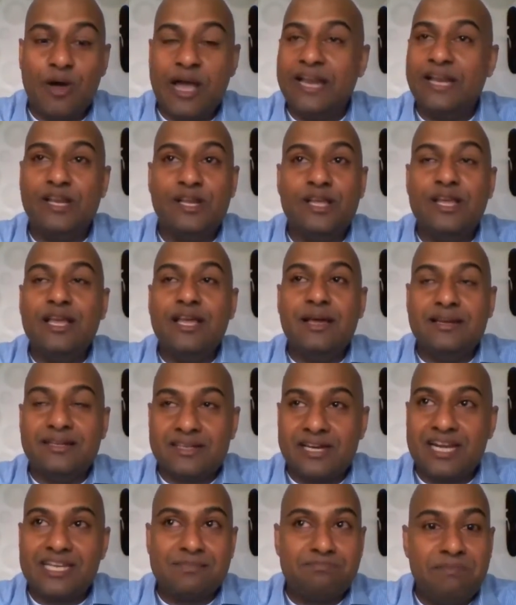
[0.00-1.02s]
And
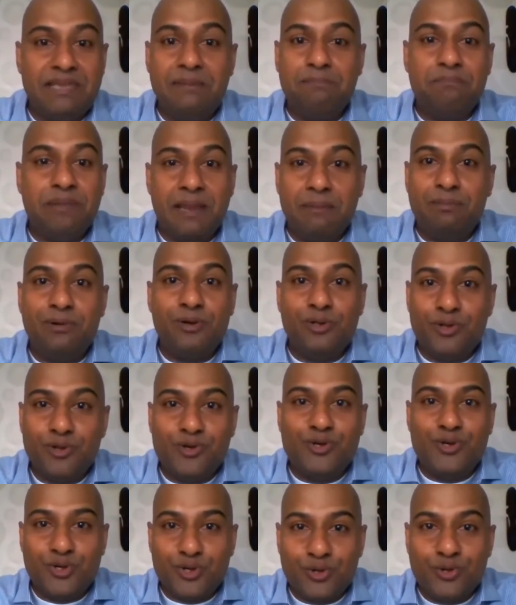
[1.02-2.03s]
trust me, people
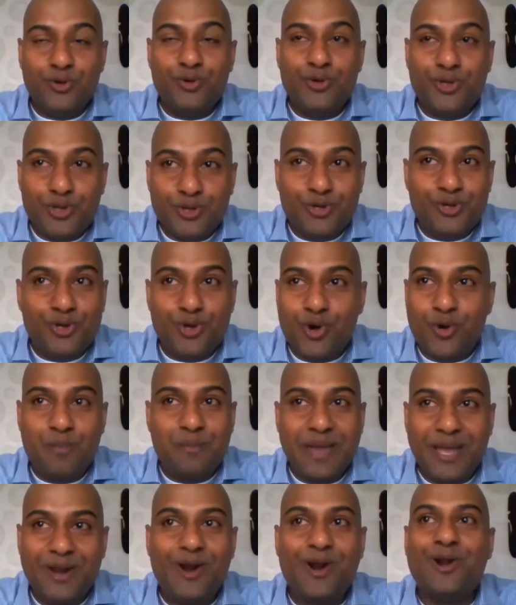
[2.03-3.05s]
who you know
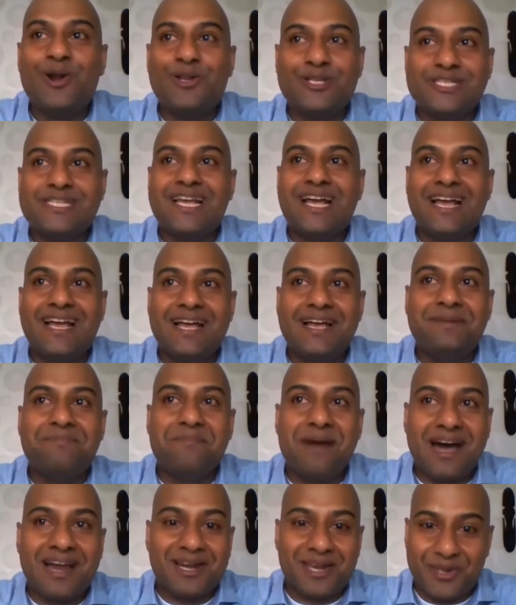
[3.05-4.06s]
may not
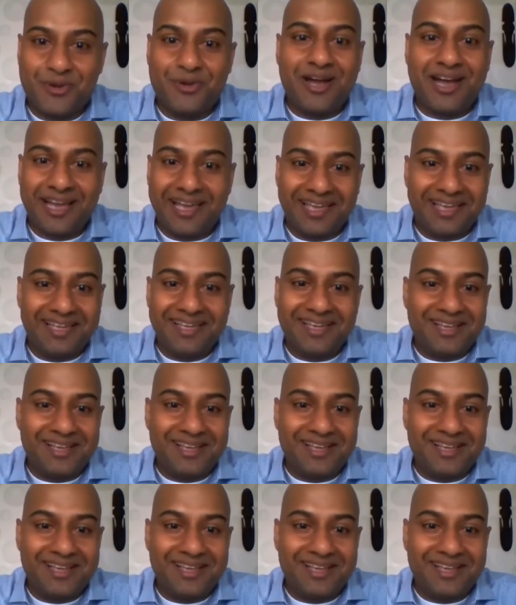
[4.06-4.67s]
mark you high.